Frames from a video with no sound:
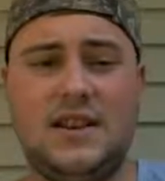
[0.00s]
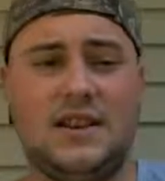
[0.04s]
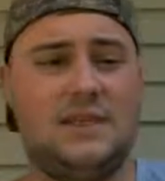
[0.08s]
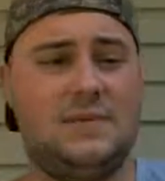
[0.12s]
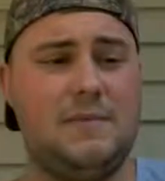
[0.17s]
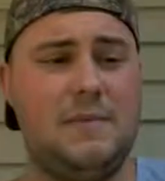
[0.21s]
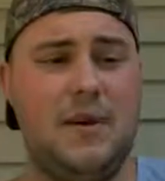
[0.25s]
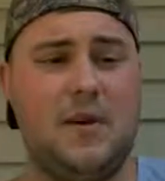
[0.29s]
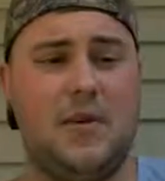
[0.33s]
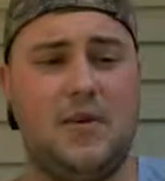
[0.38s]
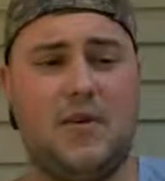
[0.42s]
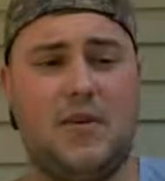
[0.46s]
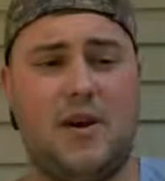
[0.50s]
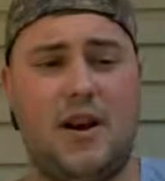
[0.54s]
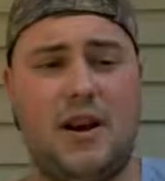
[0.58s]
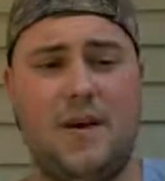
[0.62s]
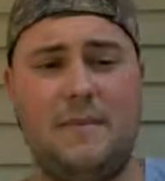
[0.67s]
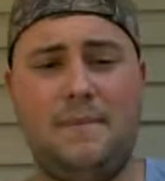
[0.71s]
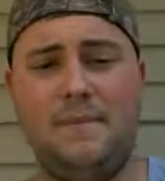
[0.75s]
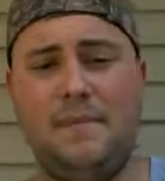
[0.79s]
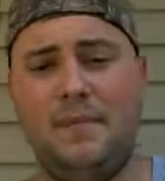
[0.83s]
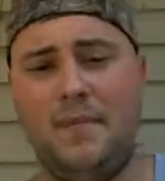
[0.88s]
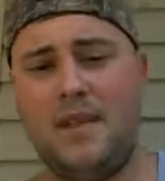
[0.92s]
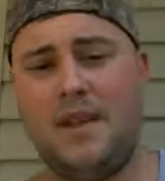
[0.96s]

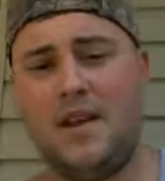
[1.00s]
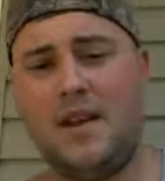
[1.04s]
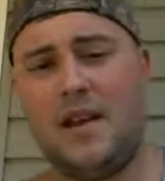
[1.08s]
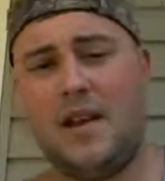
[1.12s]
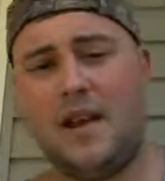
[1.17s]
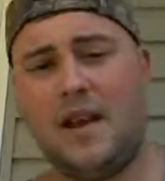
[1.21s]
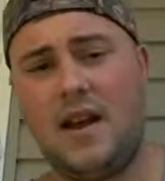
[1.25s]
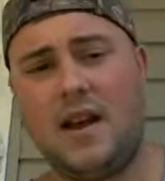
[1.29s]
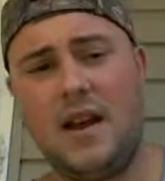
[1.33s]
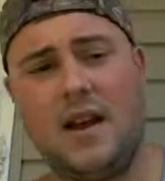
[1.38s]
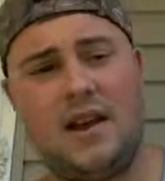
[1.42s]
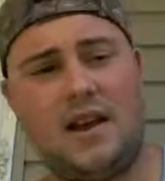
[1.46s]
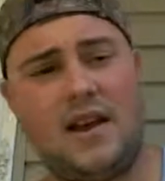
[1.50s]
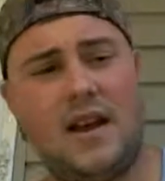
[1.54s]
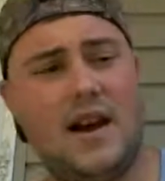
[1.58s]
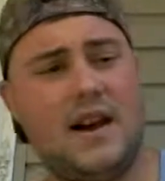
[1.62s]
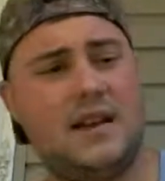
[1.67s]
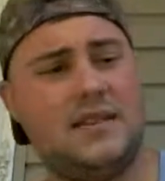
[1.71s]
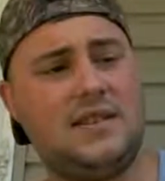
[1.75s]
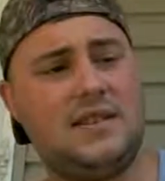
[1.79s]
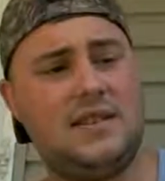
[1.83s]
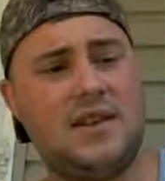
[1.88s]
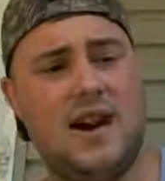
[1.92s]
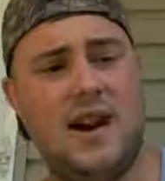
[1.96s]
milligram. And
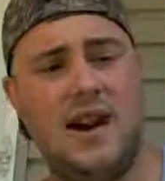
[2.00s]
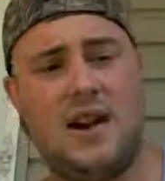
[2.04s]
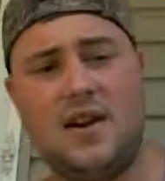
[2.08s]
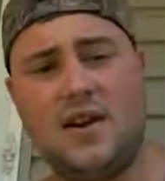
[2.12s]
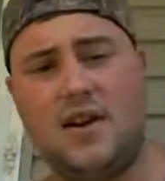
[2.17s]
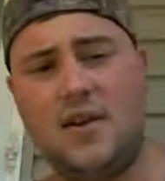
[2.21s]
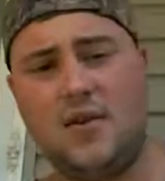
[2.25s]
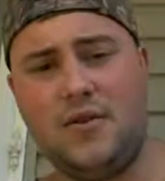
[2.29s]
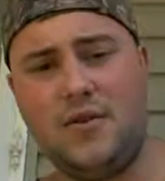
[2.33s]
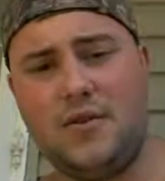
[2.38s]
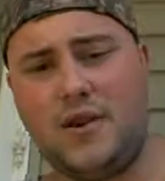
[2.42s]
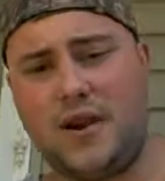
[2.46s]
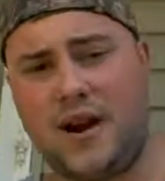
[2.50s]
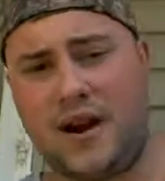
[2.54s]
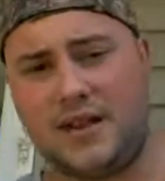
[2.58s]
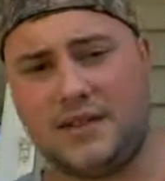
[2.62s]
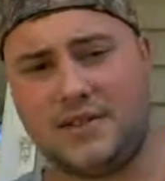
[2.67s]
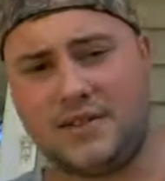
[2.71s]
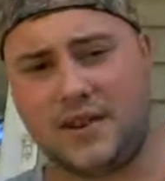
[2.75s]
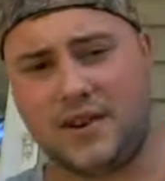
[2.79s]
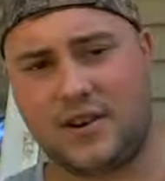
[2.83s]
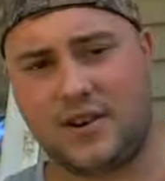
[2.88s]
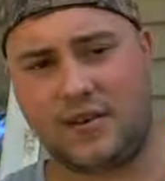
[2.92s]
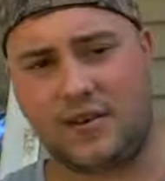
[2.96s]
yes, I know you
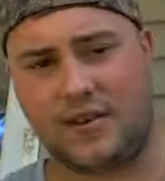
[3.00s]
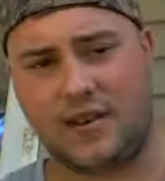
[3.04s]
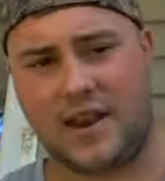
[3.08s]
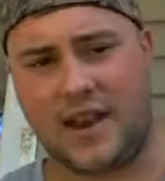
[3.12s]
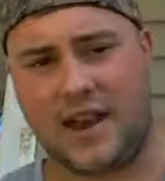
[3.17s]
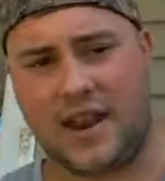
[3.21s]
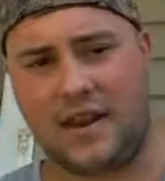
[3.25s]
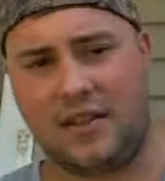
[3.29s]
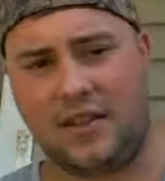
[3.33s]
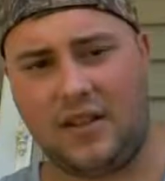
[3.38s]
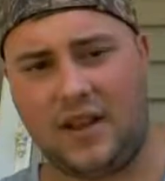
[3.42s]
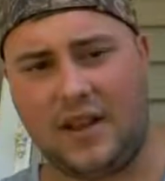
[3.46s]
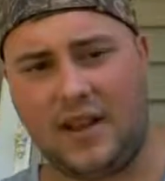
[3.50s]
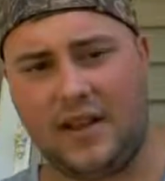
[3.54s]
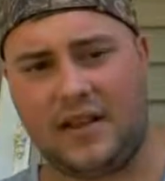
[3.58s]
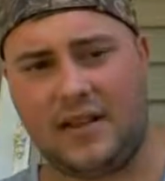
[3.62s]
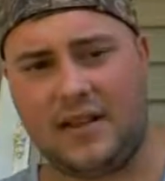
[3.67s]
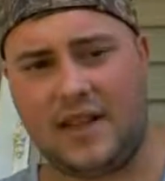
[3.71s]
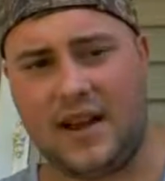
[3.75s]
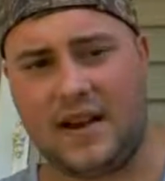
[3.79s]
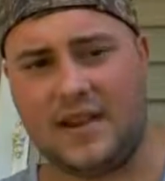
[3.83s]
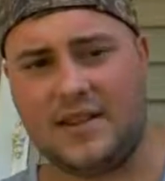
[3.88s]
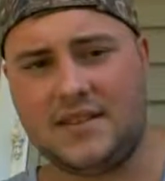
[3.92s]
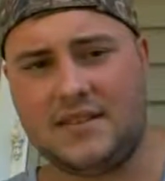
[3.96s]
guys are going to look at it like
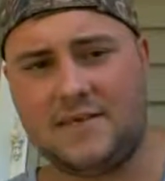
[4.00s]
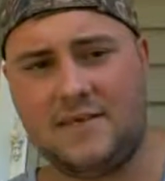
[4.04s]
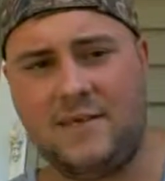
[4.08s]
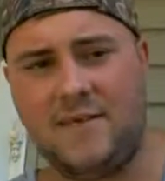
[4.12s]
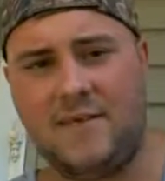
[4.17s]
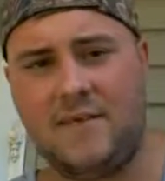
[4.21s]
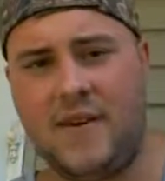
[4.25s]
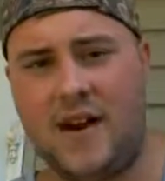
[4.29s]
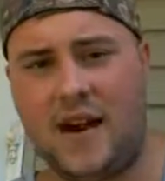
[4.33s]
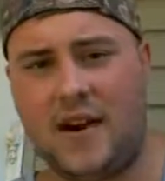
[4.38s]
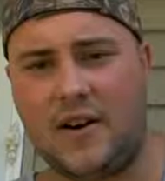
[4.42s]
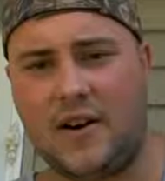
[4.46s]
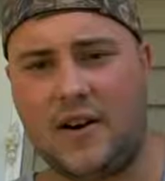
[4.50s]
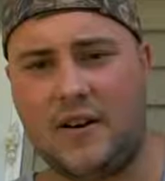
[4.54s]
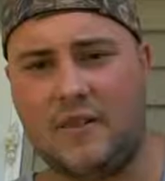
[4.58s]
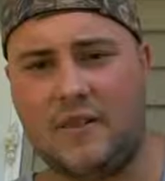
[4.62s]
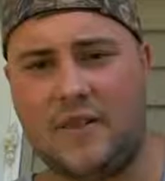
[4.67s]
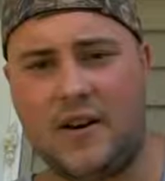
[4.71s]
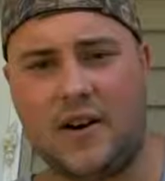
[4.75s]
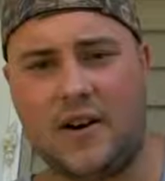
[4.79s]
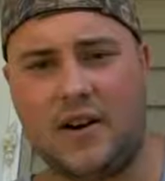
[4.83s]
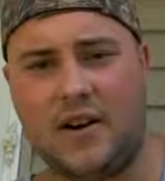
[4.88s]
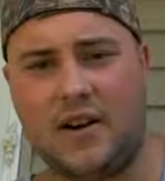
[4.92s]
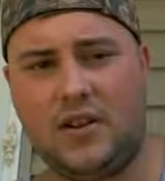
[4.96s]
that is very,
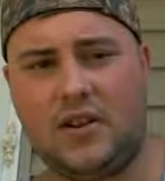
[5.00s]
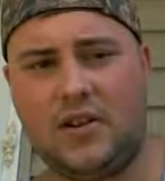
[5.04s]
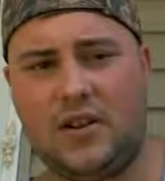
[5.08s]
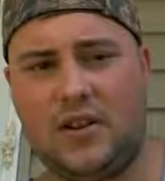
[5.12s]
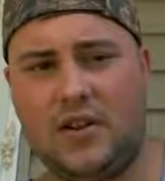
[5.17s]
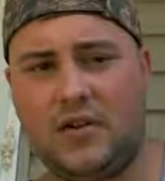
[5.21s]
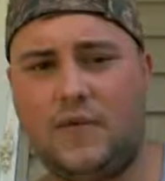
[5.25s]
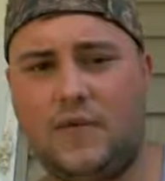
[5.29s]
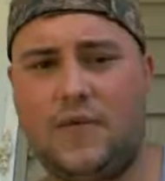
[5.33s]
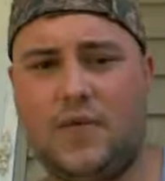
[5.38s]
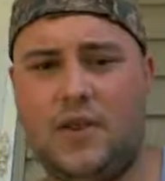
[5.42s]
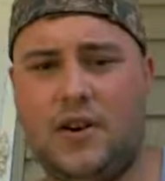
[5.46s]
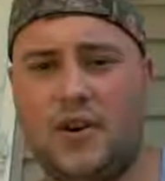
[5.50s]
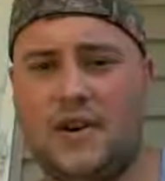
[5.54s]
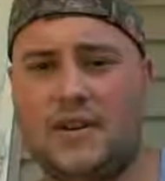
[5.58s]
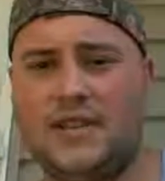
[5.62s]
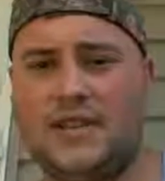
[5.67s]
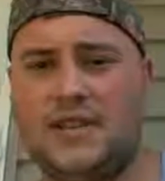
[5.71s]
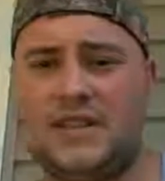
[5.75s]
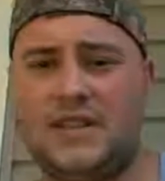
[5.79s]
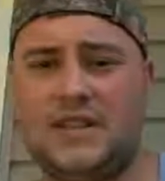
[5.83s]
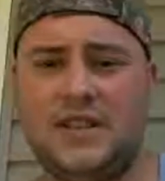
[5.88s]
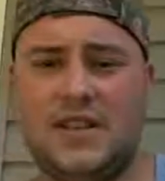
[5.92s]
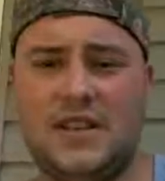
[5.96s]
very clear for a
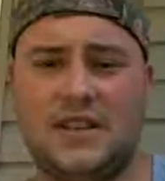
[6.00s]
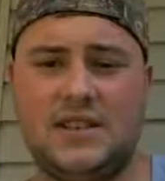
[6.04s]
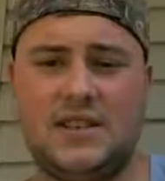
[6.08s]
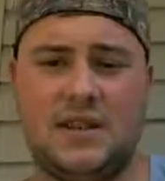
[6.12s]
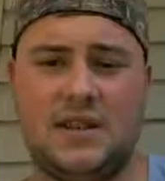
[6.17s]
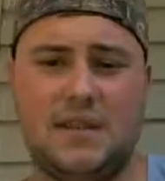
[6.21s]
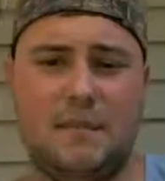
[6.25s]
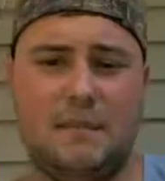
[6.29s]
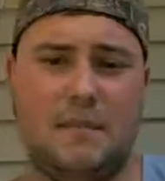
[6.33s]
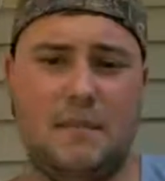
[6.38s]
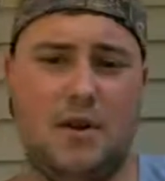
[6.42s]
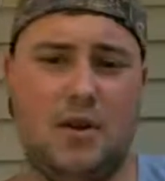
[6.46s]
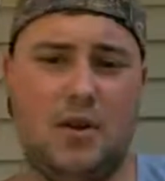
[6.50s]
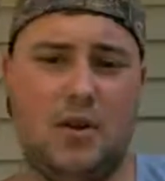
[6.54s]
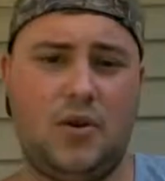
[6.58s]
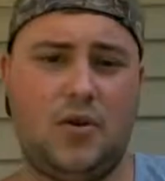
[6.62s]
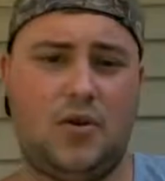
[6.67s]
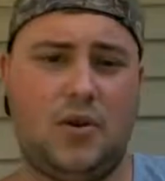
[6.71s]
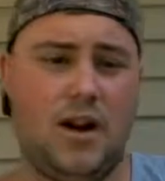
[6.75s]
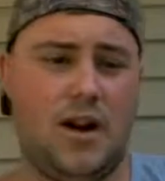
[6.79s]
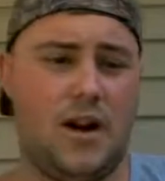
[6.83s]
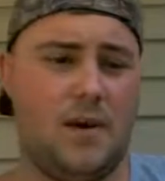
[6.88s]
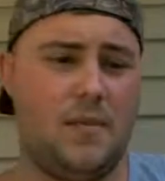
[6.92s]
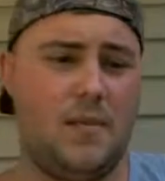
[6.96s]
6
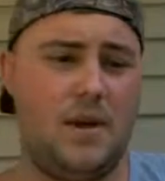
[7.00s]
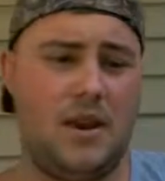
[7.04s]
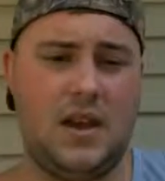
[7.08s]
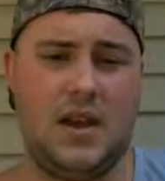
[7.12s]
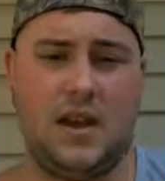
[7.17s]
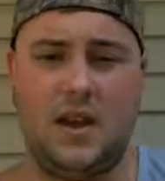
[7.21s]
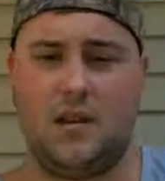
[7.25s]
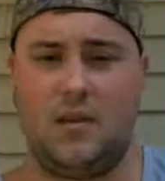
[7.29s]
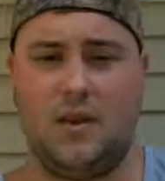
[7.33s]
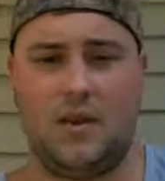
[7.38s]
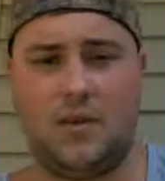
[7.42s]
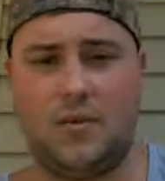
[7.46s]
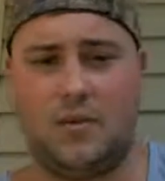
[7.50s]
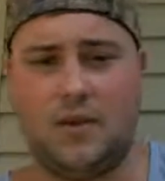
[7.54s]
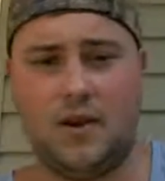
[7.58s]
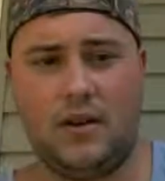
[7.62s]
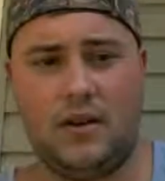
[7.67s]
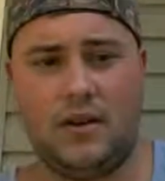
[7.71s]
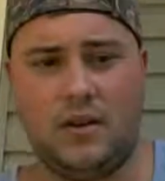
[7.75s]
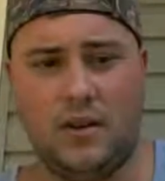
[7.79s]
milligram e-liquid.